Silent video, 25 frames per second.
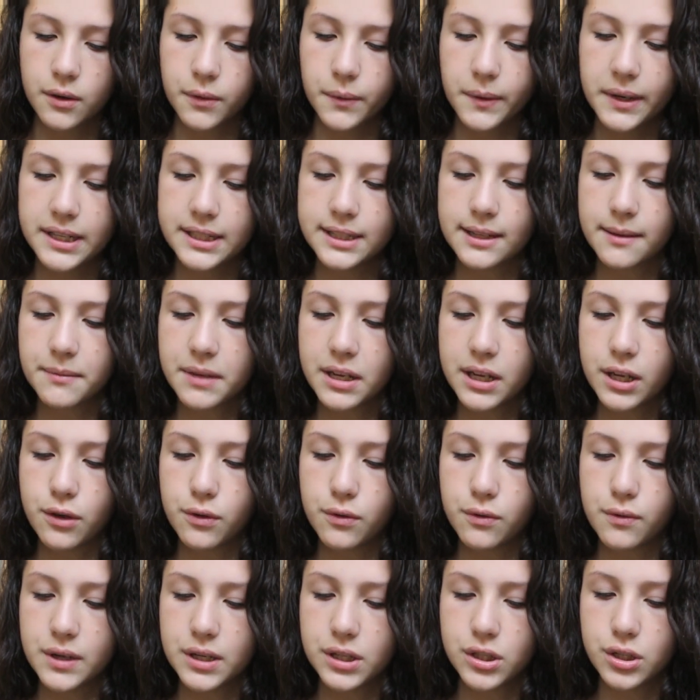What is something
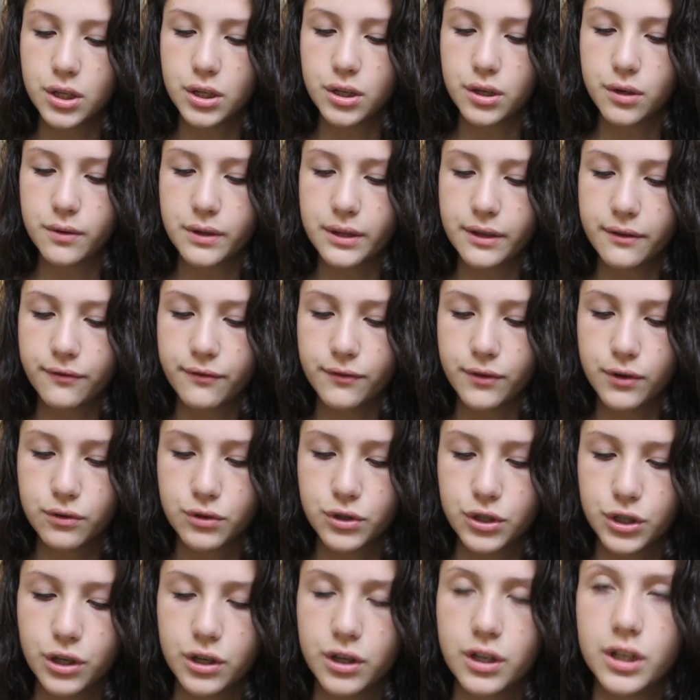you wish to do in the
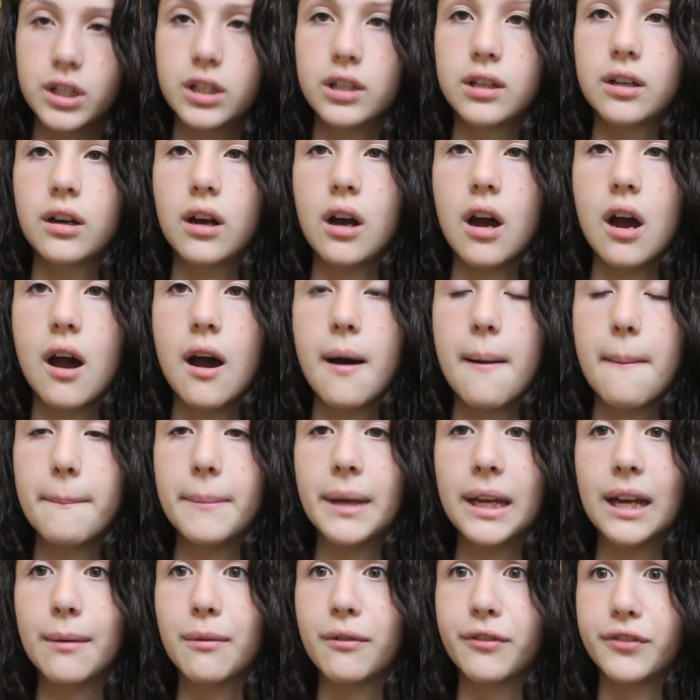future?
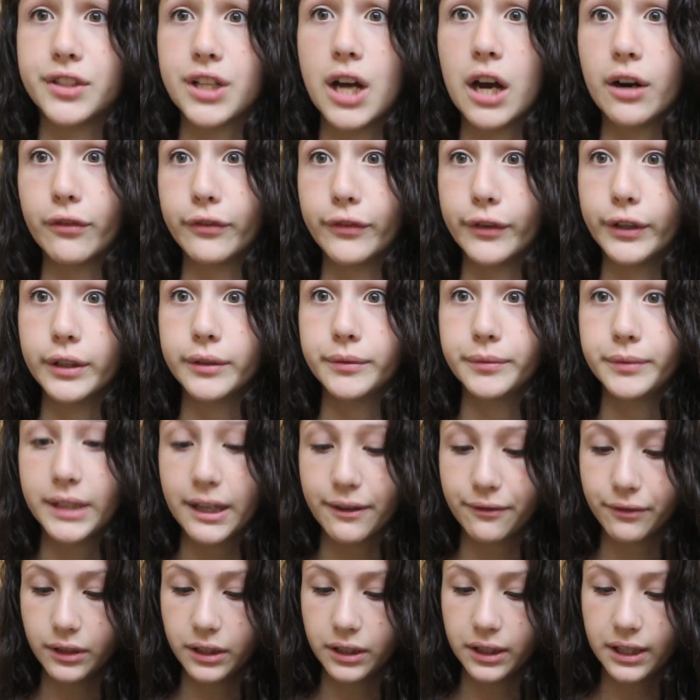Become a photographer,
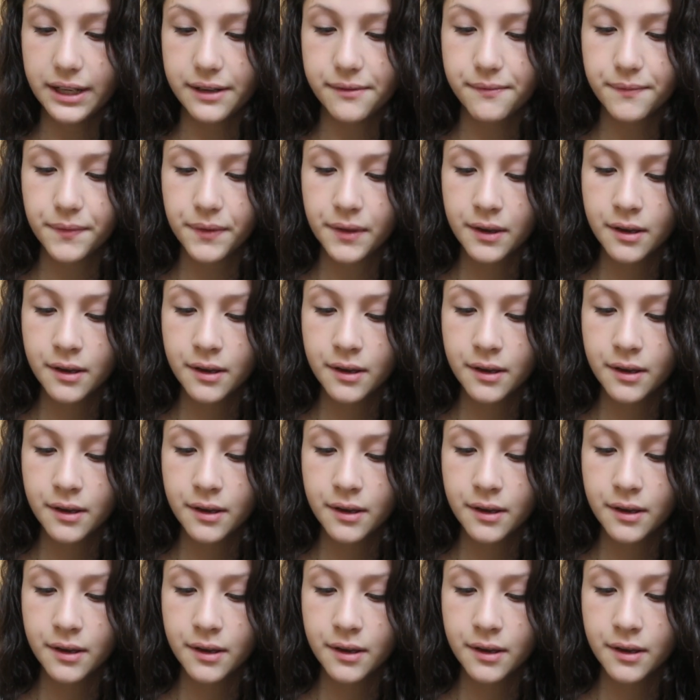definitely.